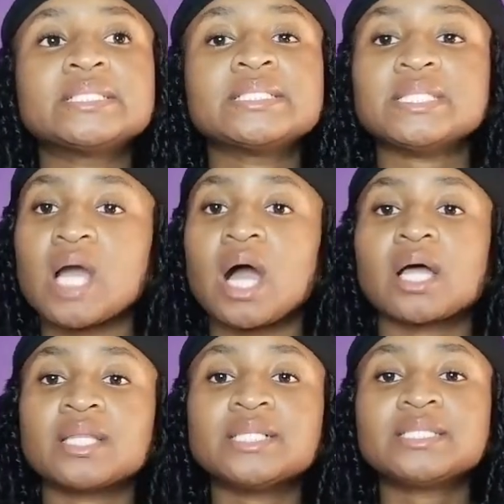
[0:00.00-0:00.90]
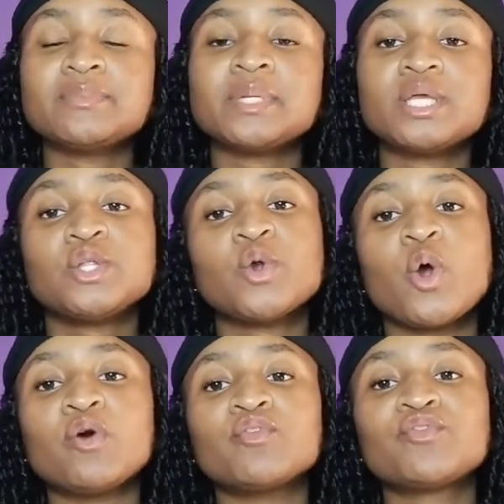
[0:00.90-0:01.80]
yeah, that's the beginning
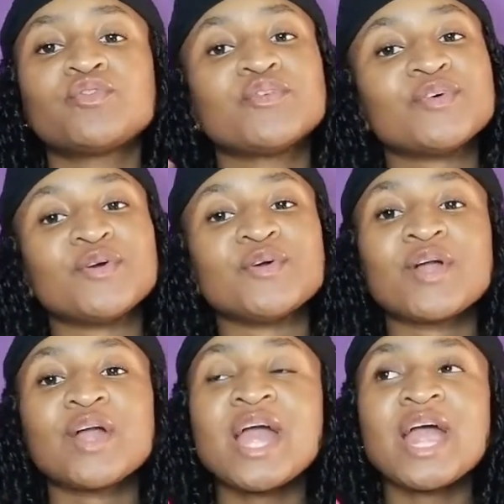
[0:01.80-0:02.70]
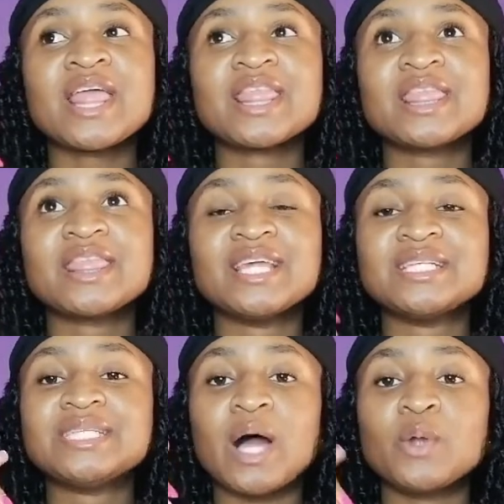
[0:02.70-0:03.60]
of the
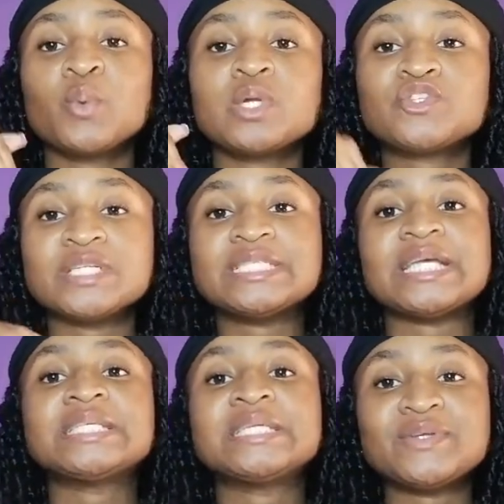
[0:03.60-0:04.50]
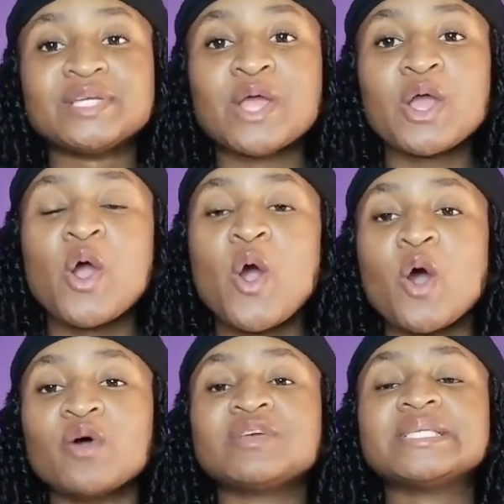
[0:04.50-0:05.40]
downward trajectory
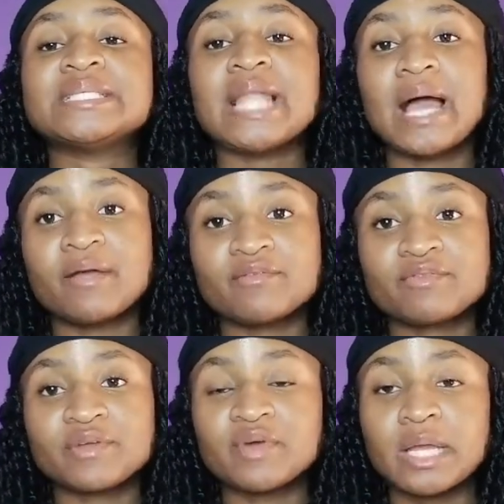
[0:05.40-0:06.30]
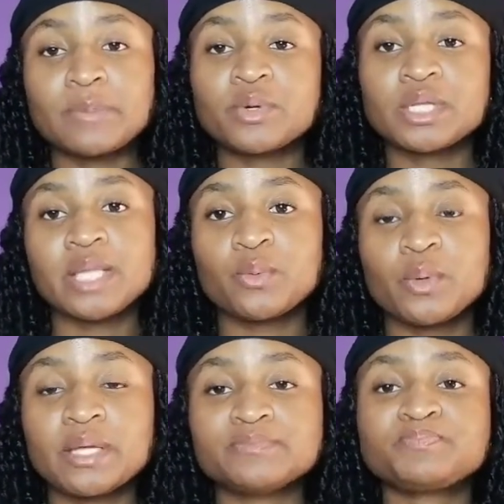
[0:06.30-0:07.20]
of his life, if I can put it that
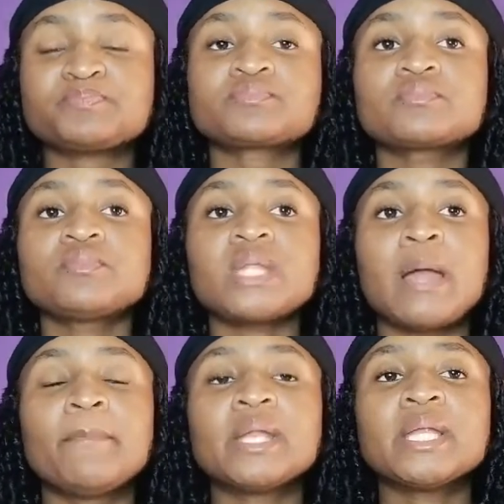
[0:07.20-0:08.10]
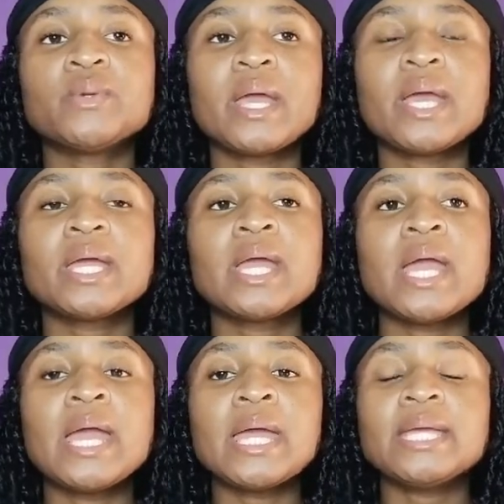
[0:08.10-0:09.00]
way. But anyway,
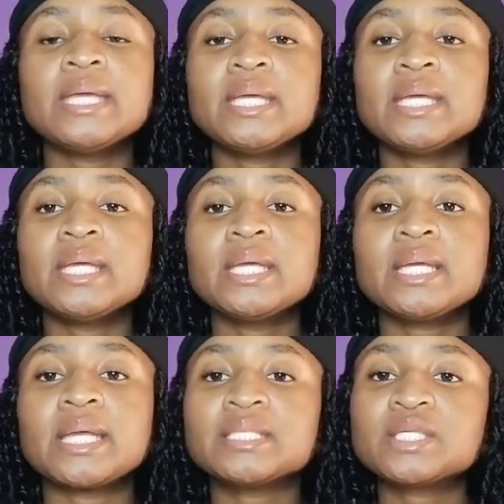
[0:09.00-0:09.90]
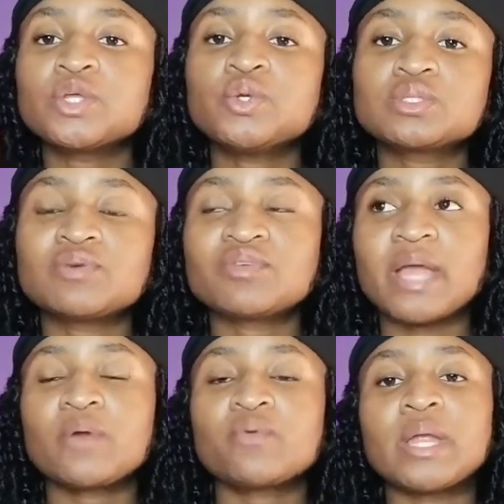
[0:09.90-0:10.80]
he gets accused of
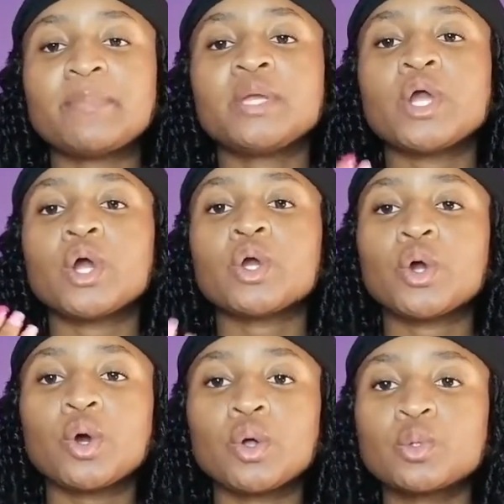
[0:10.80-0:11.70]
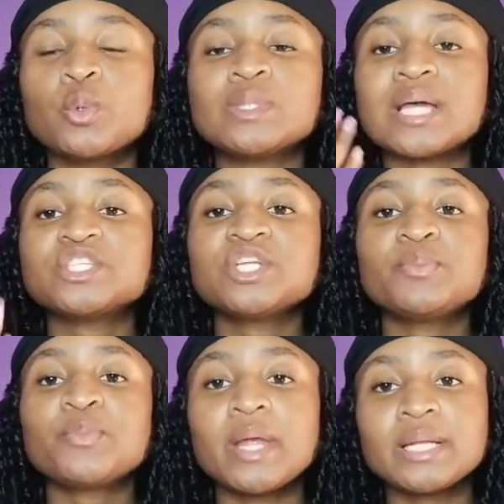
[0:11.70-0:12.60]
gang raping a girl who was actually
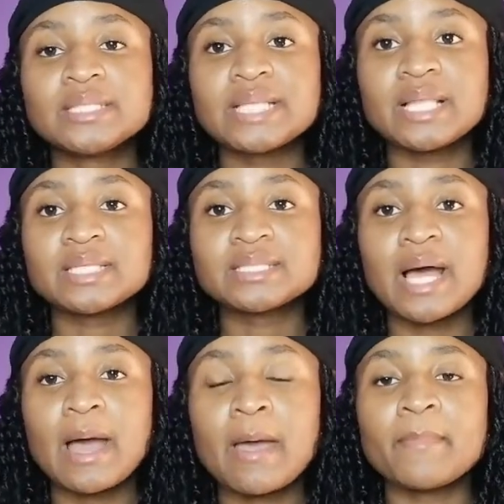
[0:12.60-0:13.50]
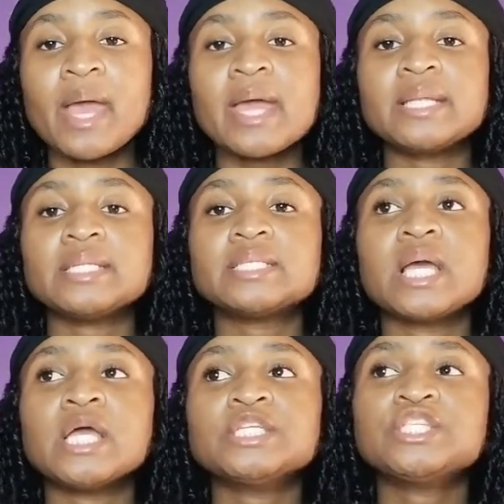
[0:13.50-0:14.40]
pregnant at the time, and
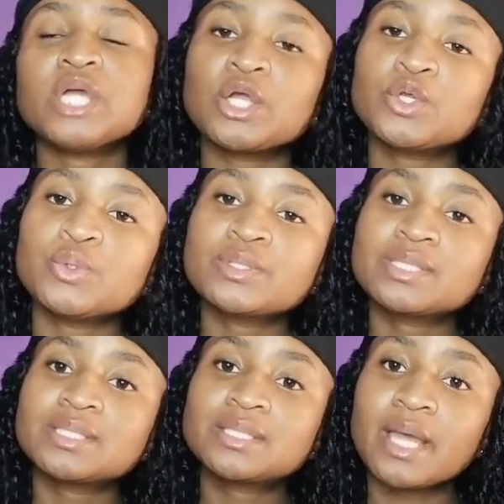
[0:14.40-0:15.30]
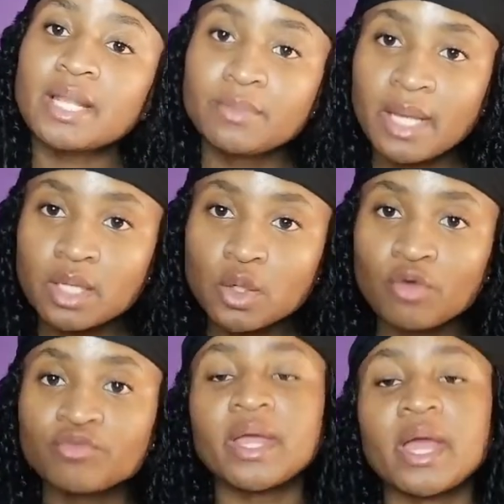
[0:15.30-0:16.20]
she accuses 10 men
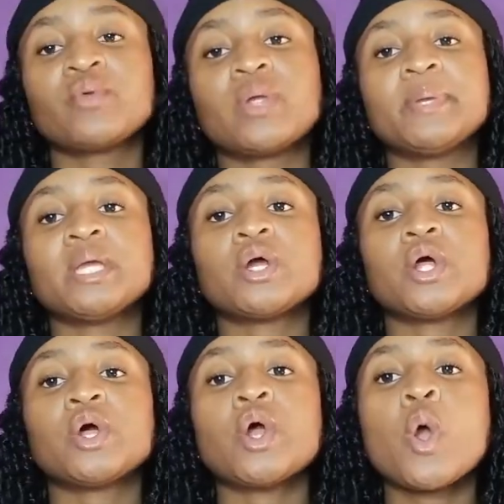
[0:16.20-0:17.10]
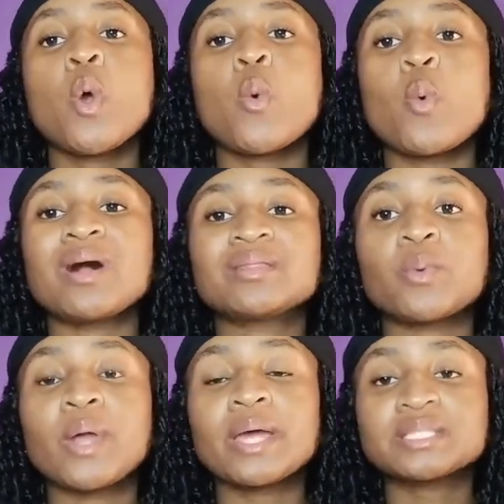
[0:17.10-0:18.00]
of gang raping her while they
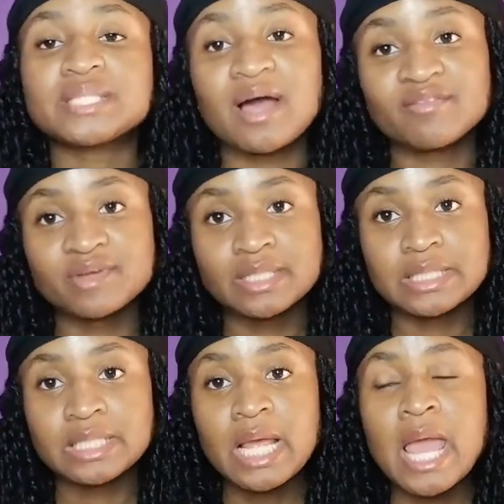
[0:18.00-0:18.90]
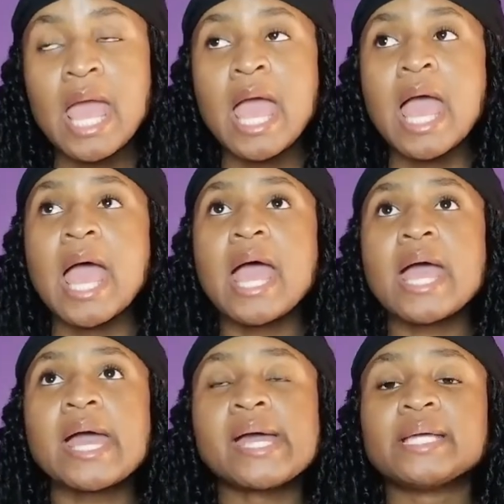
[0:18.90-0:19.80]
were at a tavern.
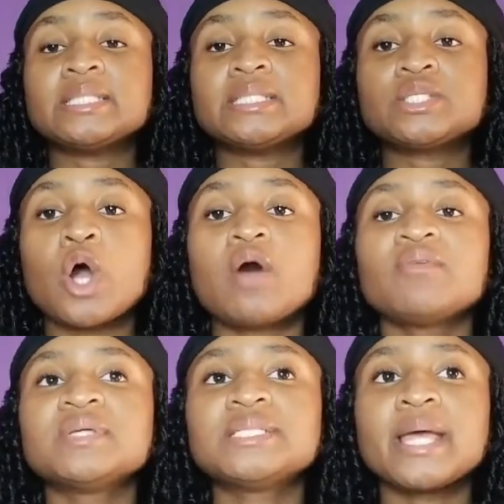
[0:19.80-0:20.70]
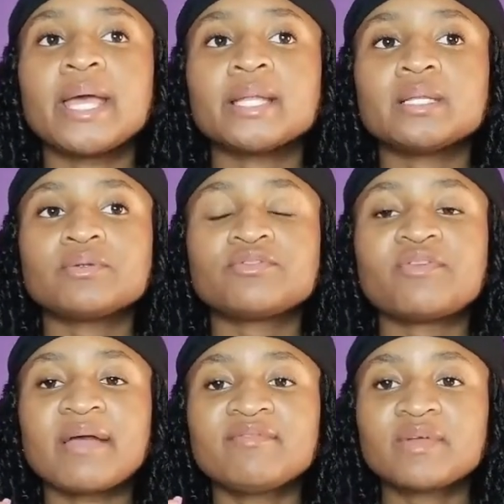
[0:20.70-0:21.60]
And of the 10,
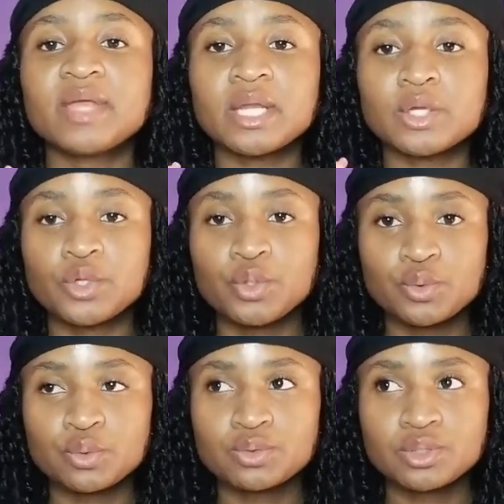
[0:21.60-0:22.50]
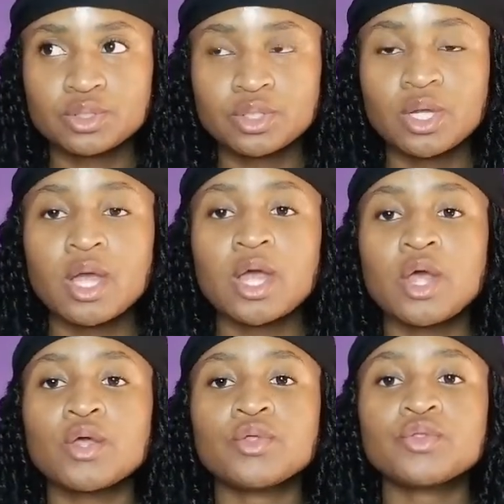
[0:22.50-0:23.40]
5 get accused,
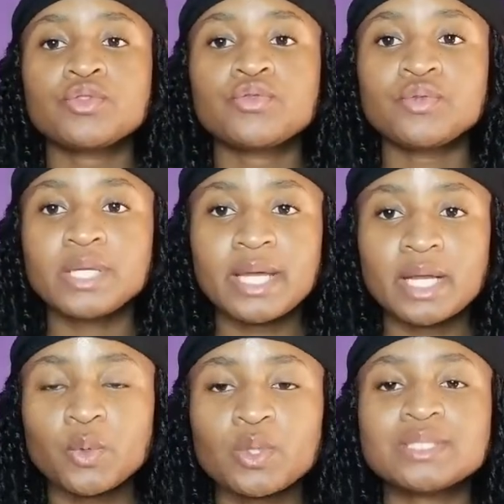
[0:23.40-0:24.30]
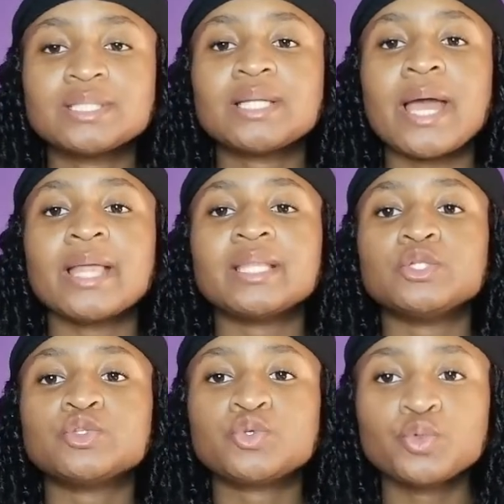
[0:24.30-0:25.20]
3 get acquitted, and then
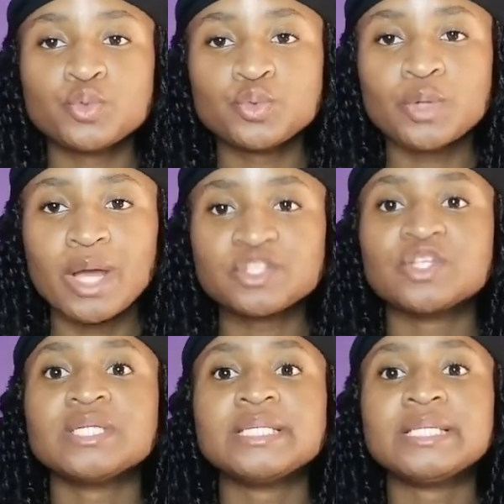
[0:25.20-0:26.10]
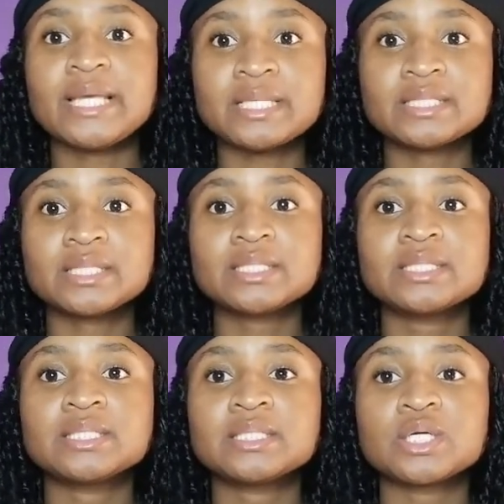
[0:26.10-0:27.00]
2 actually get
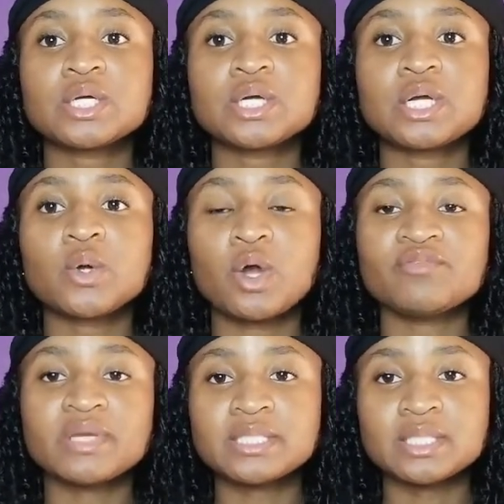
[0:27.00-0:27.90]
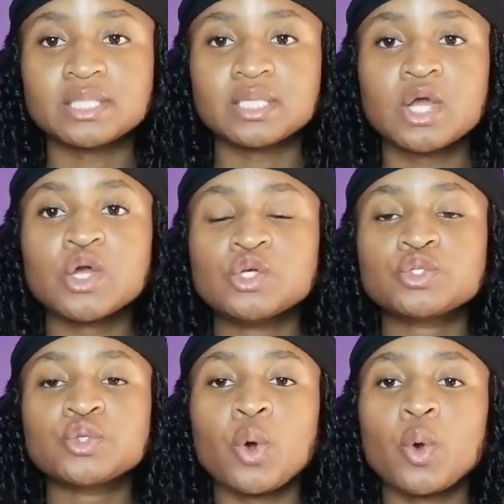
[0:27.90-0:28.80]
convicted.
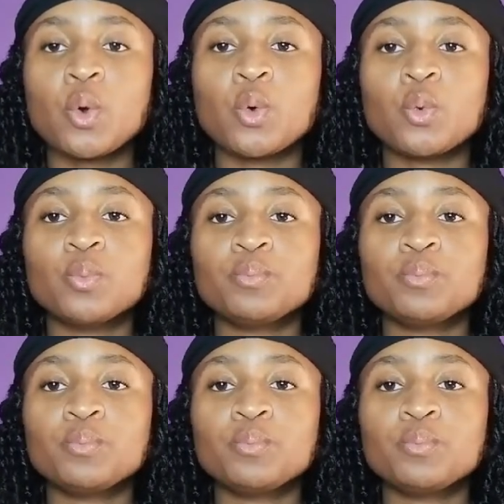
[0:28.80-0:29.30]
So